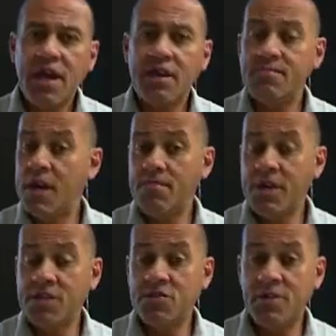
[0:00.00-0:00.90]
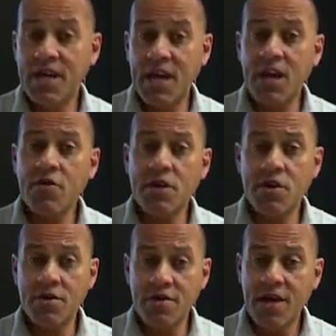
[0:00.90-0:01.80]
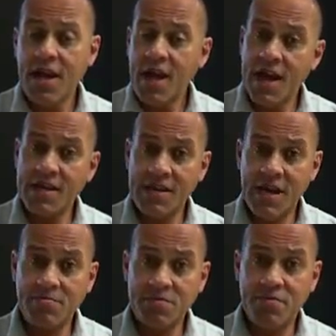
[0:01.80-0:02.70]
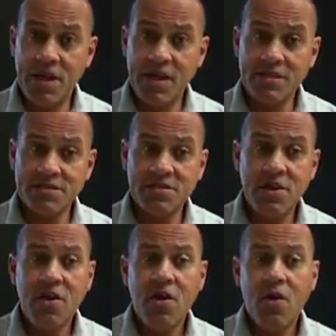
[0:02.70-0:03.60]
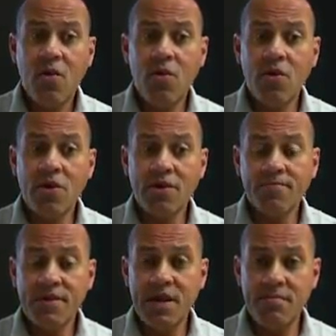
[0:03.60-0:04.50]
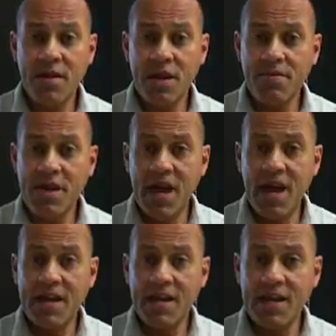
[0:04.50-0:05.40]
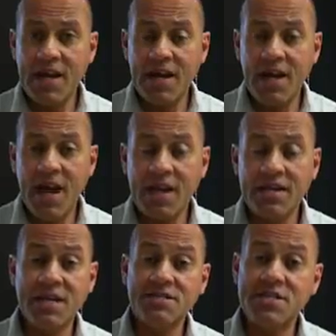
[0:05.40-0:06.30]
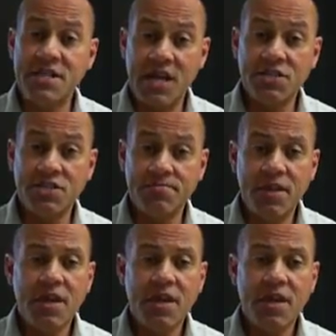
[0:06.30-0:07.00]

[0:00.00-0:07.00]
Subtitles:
it may be to a carrier at a named place, or it may be at a destination.